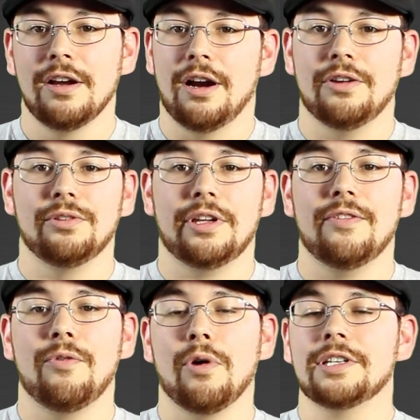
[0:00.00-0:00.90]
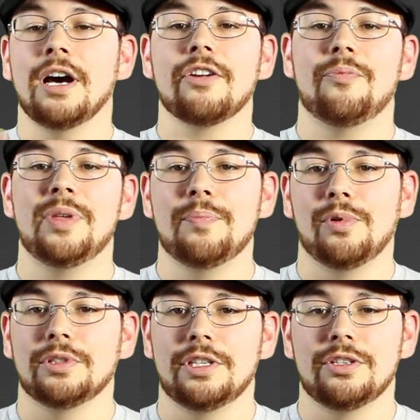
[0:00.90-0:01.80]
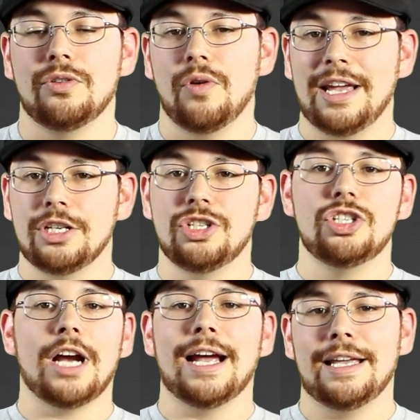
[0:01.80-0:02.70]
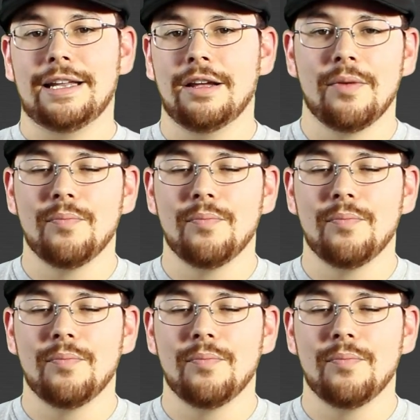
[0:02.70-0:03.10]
Are you looking for a ton of people to do a giant